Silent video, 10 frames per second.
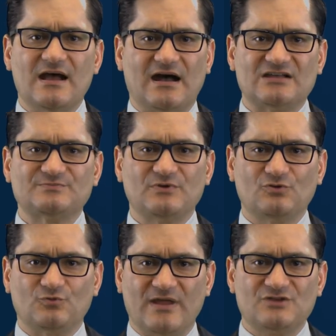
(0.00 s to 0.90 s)
Hospital
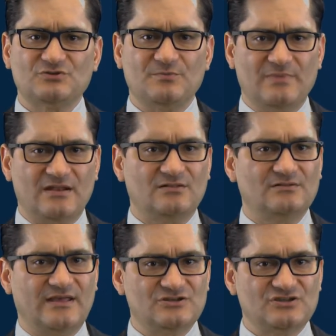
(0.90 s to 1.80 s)
Graduate
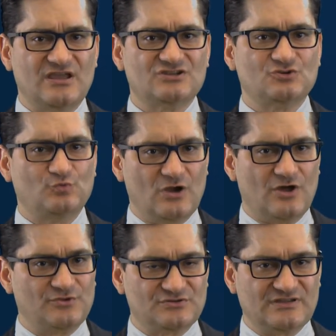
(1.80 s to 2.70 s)
Medical Education
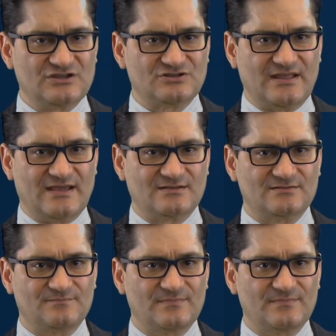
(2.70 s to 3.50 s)
Reauthorization Act.